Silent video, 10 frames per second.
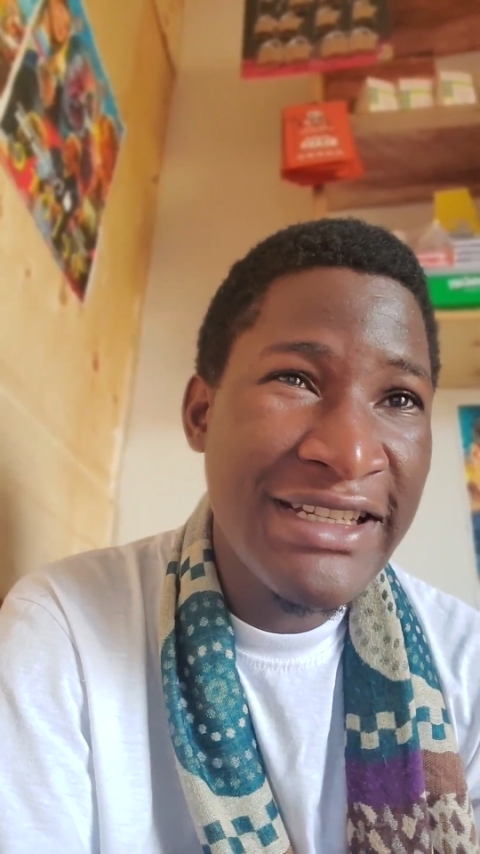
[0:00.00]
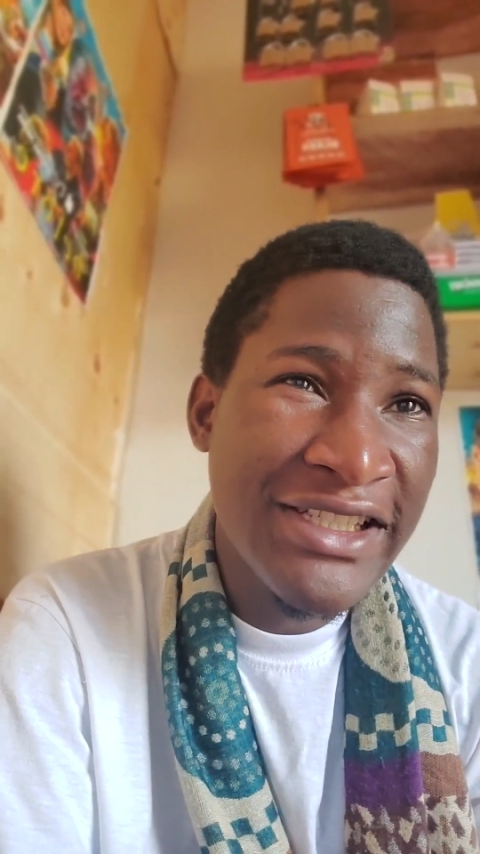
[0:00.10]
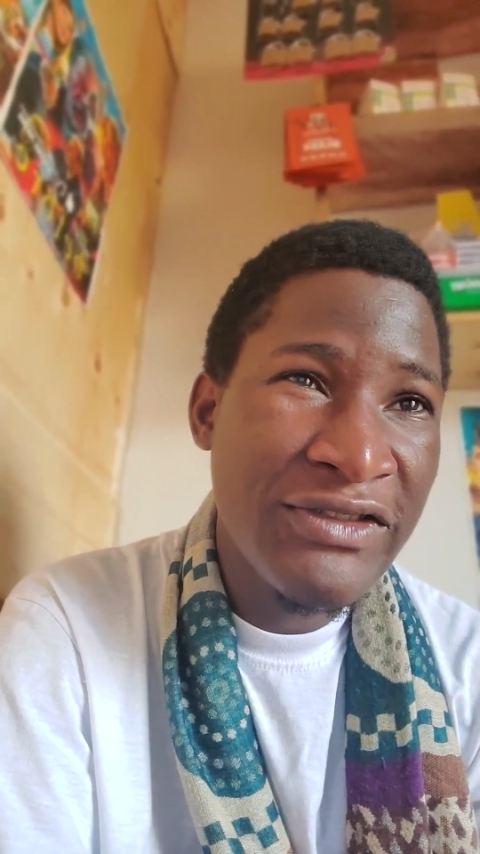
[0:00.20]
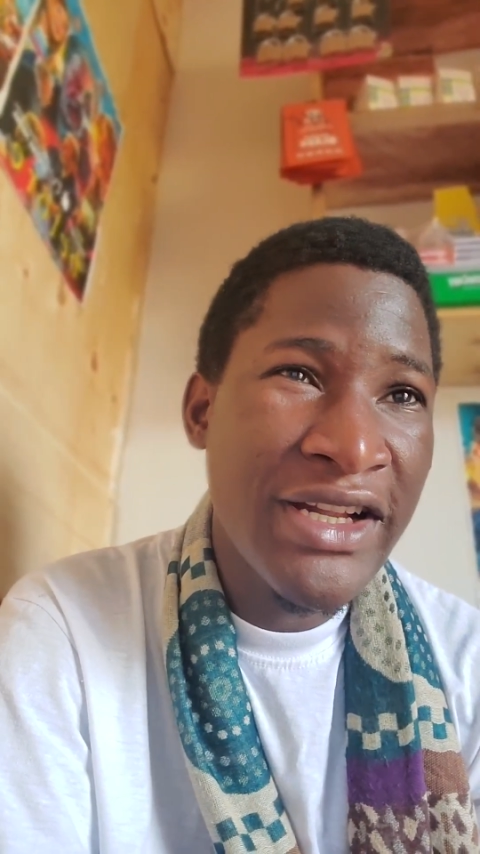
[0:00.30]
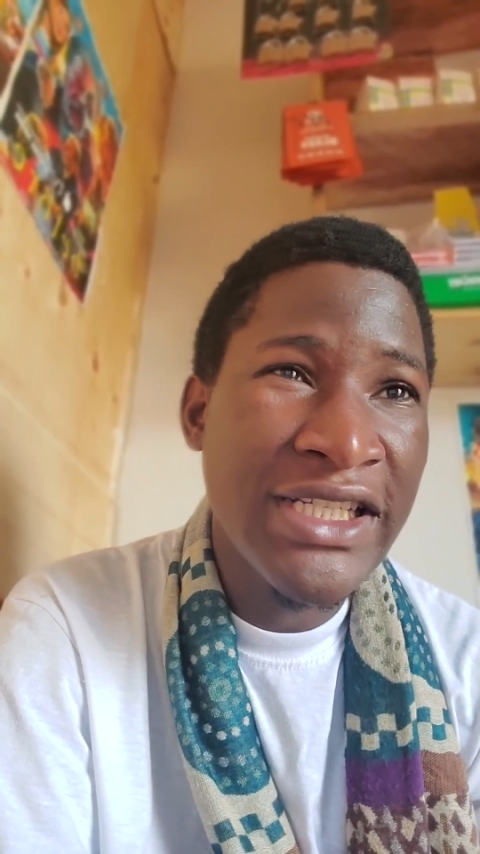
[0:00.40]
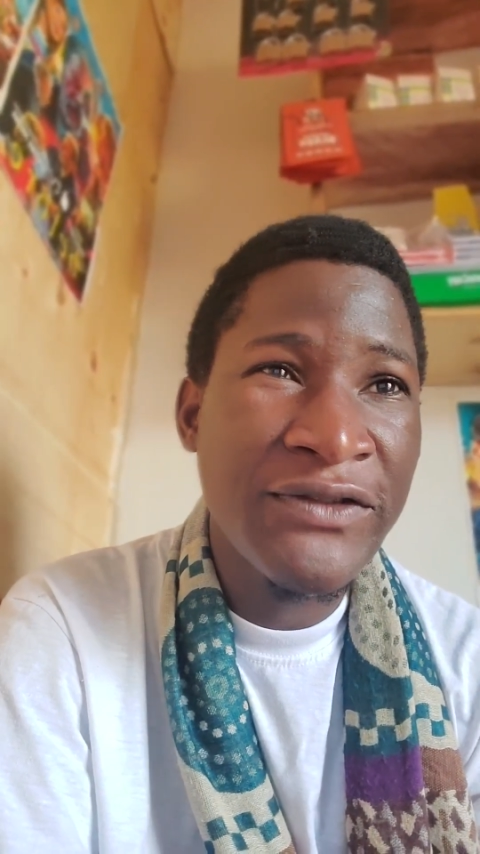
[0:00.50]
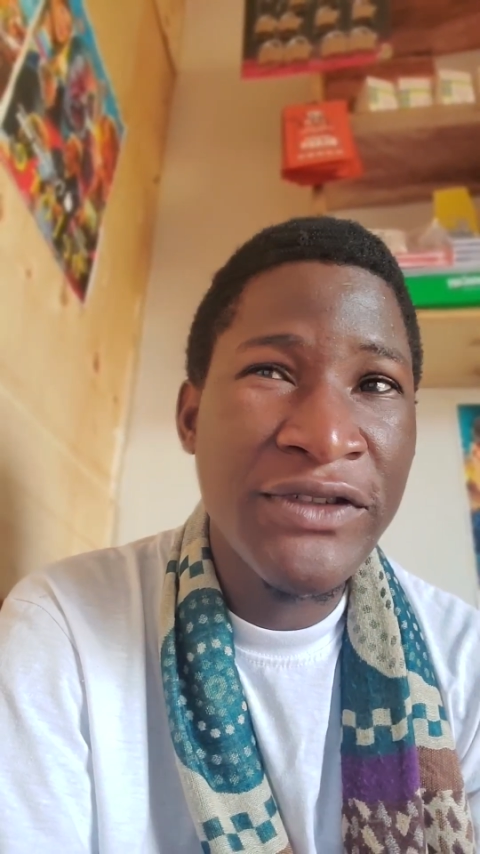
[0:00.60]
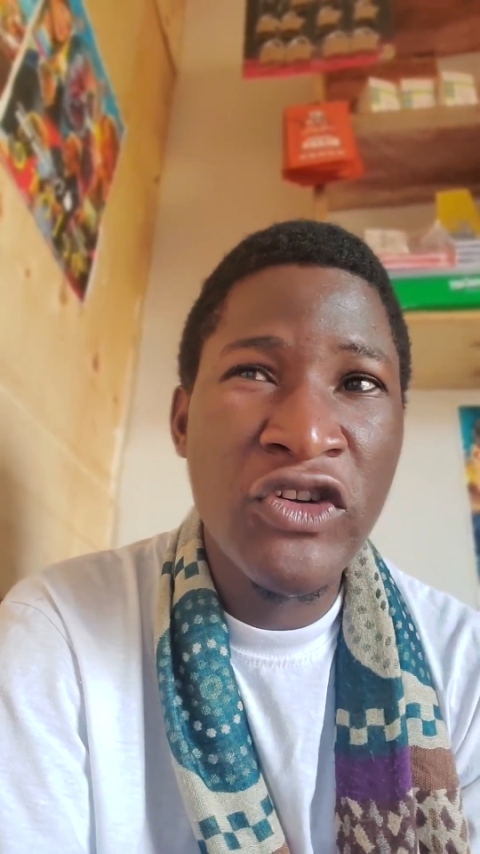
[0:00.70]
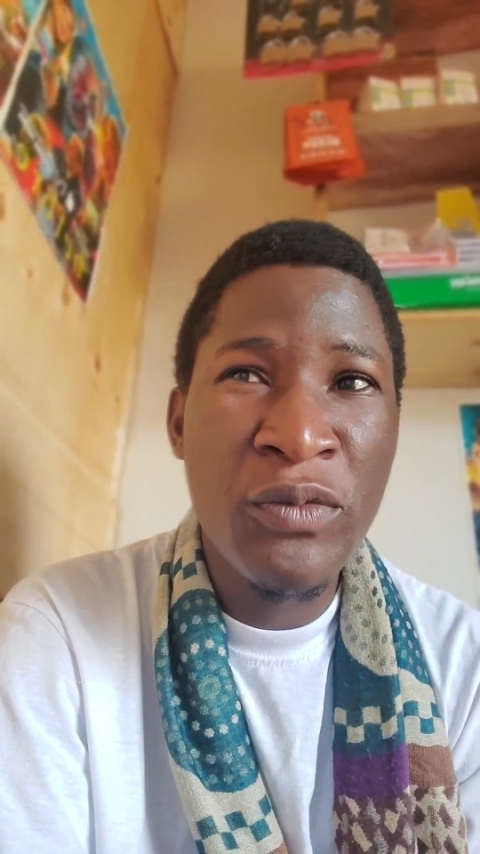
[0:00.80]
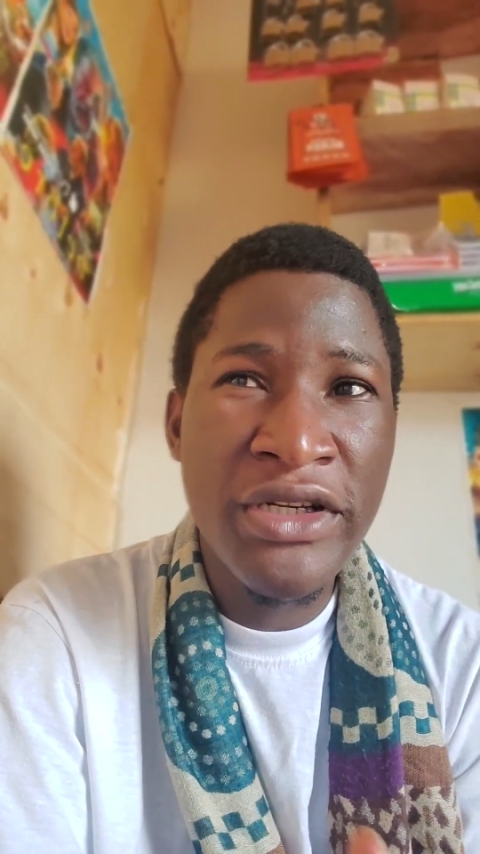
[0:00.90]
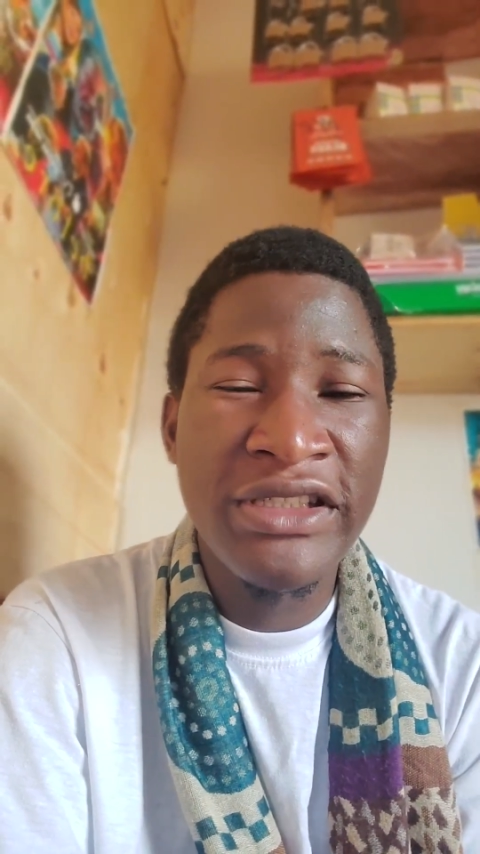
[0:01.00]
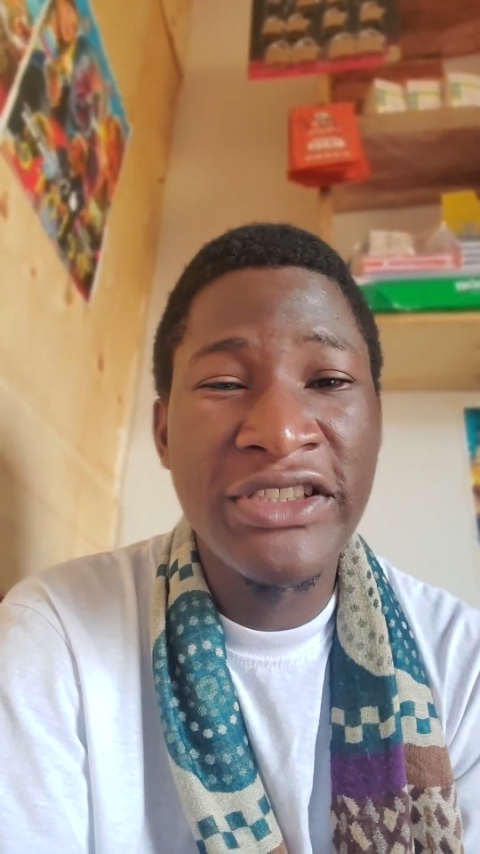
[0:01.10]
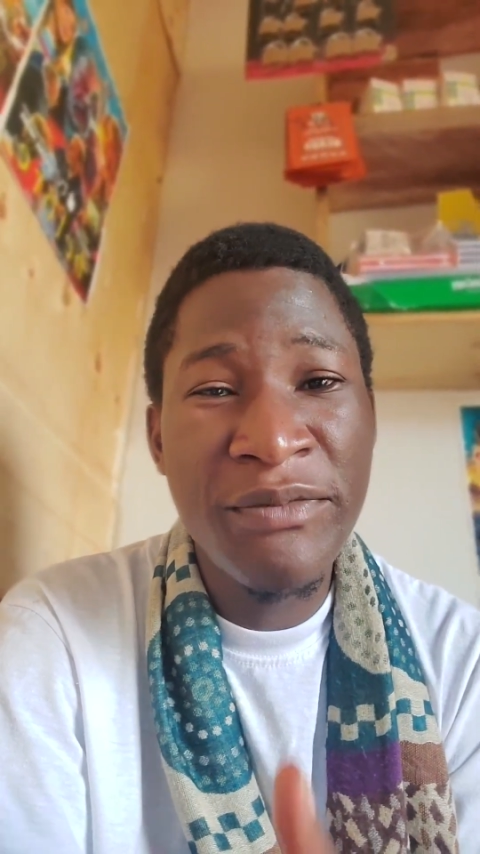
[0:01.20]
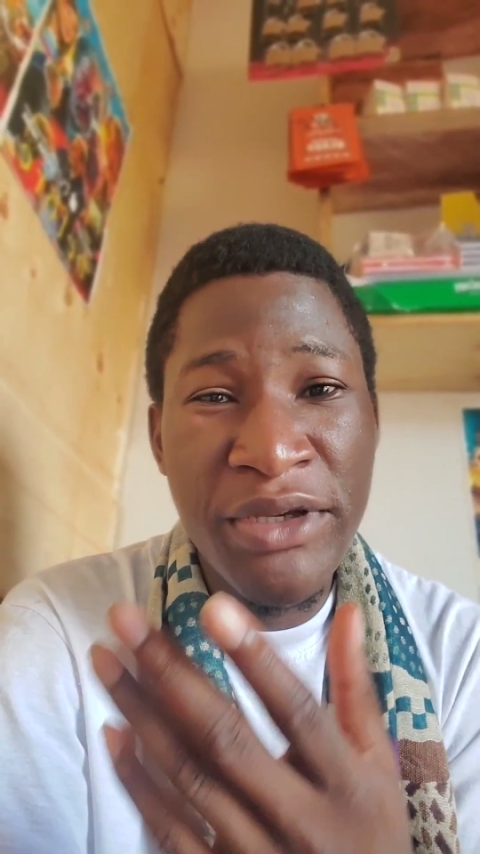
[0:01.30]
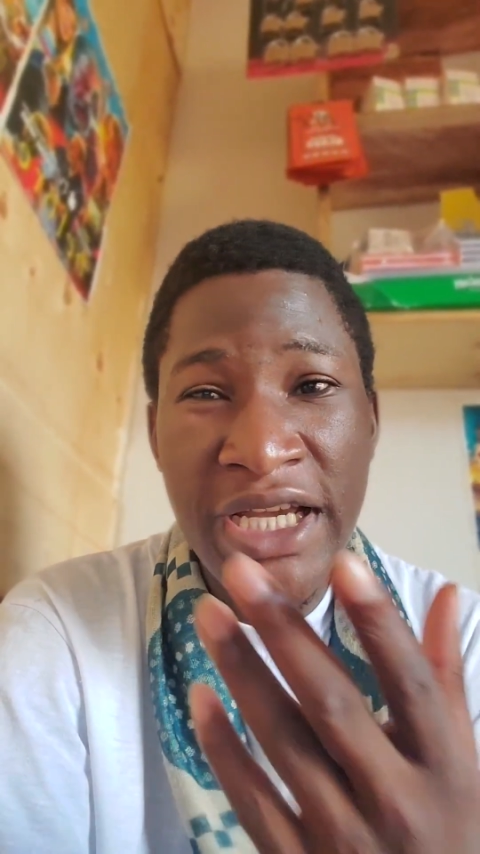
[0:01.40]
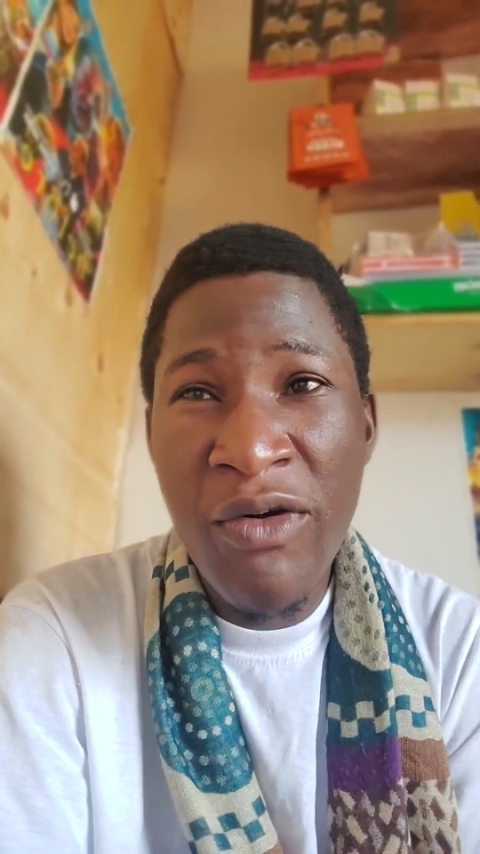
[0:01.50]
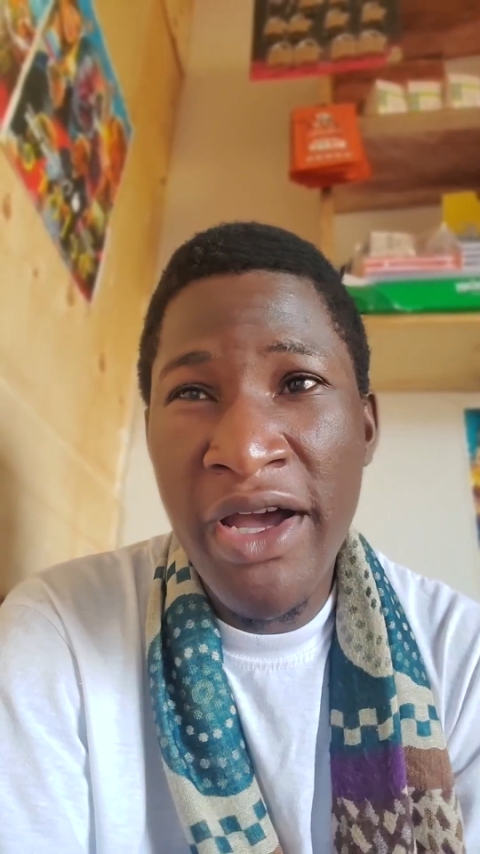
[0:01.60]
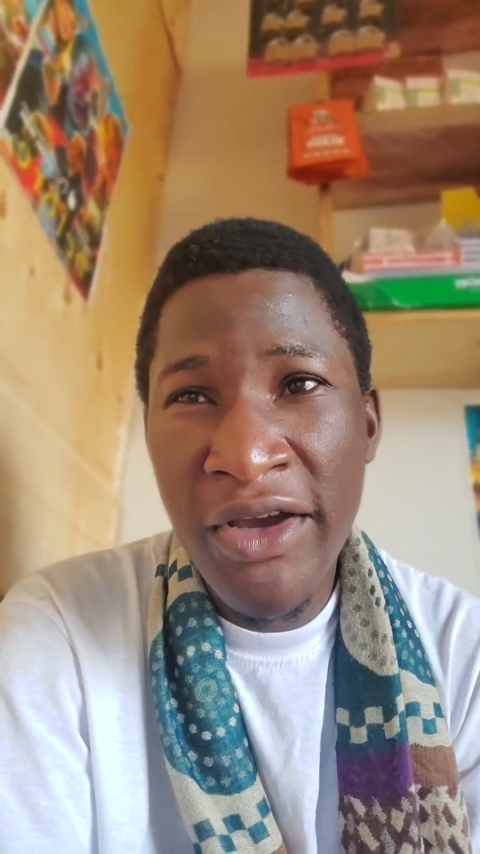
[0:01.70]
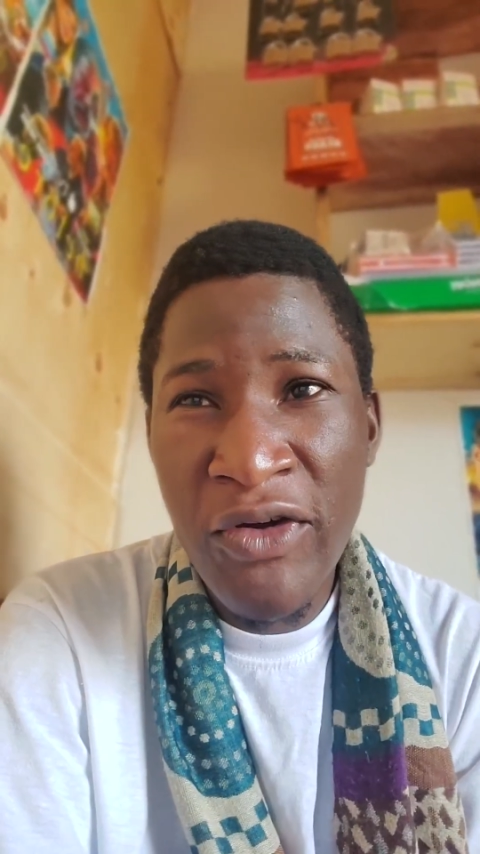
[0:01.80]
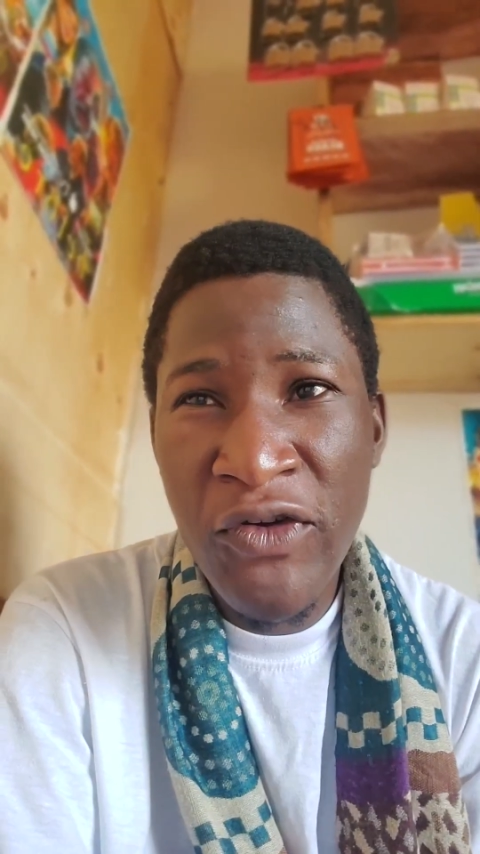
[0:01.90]
just know that it's fiscal policy shaping
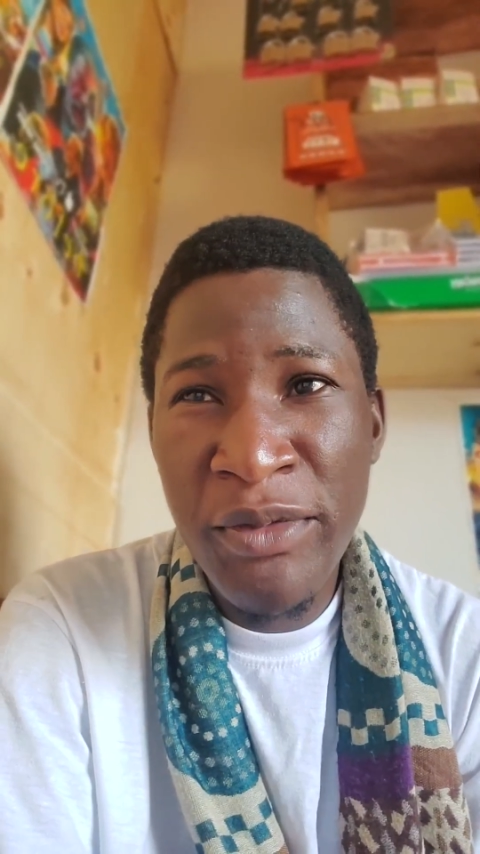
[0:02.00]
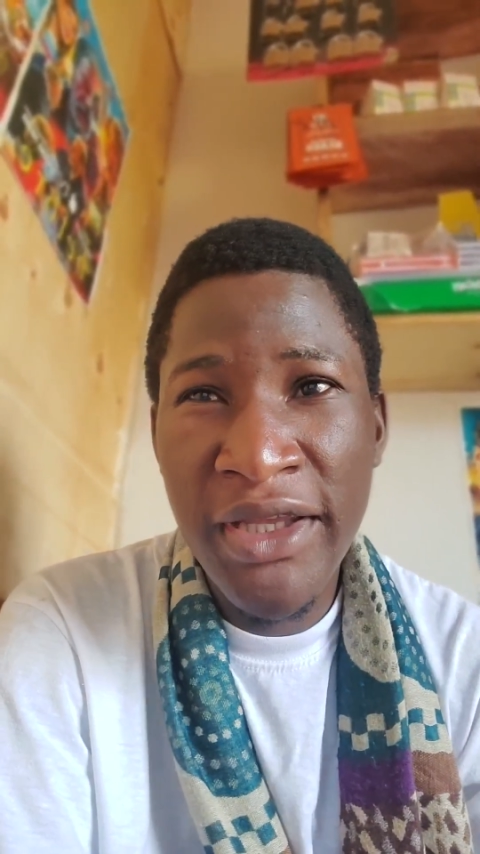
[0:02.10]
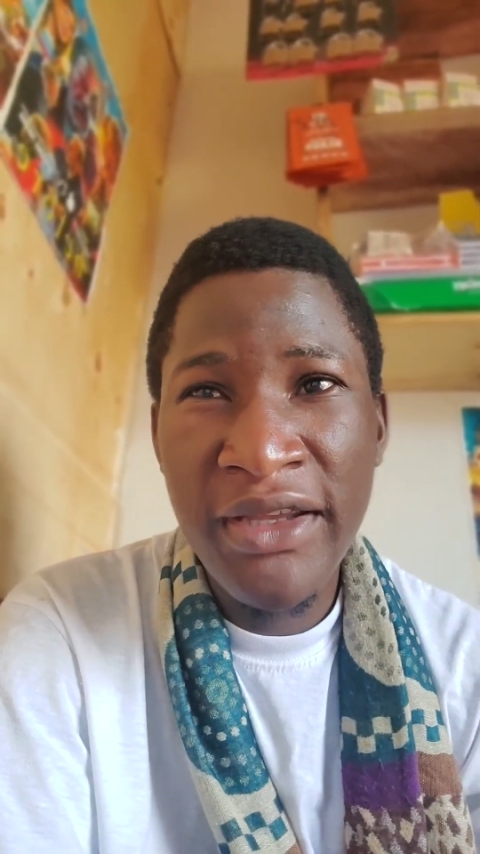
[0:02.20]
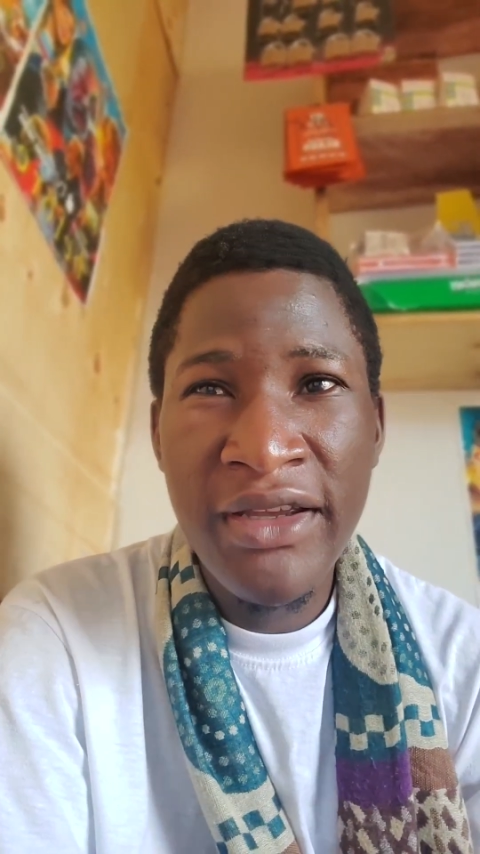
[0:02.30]
our economy.